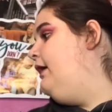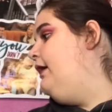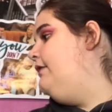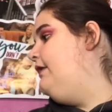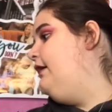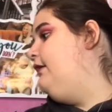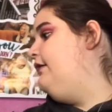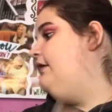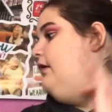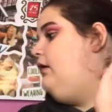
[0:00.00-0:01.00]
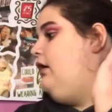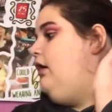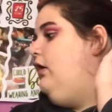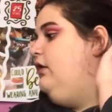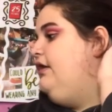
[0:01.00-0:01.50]
And then
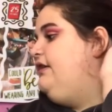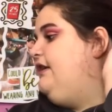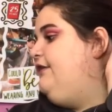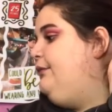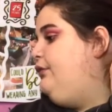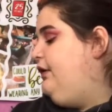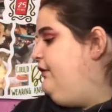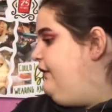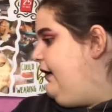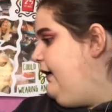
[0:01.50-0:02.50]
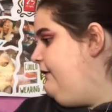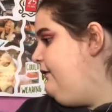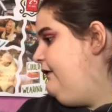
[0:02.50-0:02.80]
all the 7.5s,